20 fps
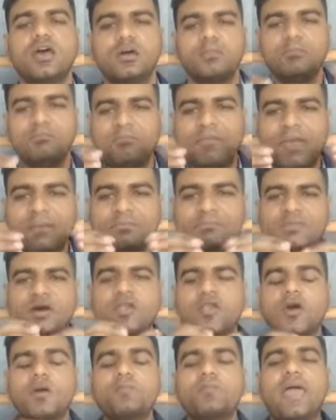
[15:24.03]

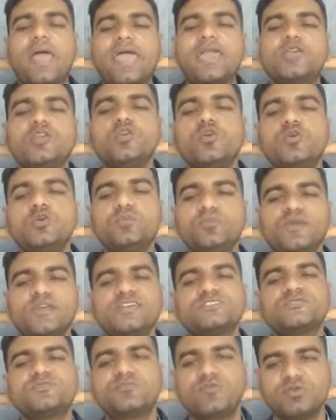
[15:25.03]
member of acute
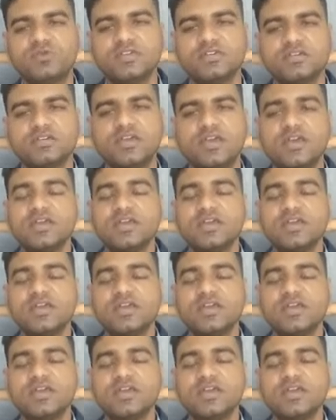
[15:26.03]
phase protein.